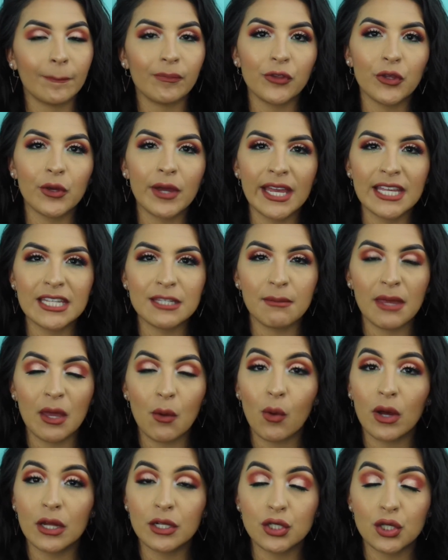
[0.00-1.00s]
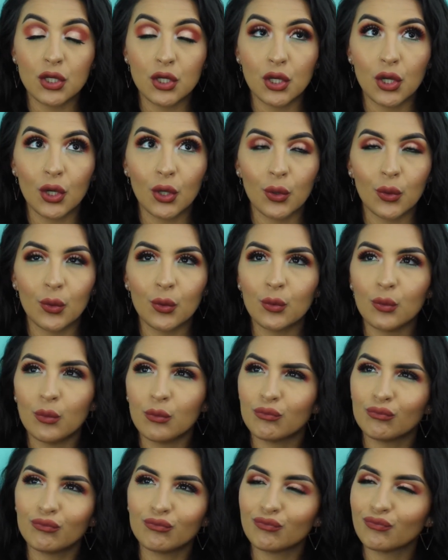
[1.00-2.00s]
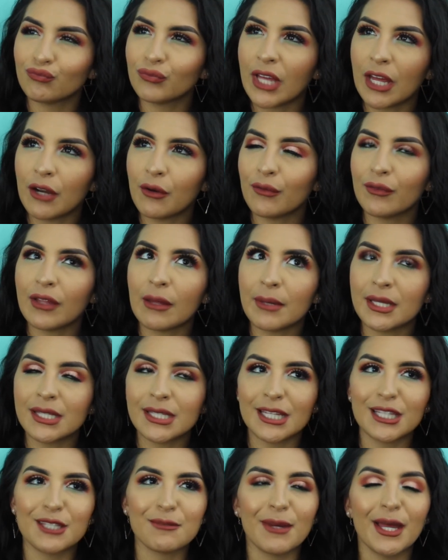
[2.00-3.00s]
you guys may want to know. I don't know if that makes sense,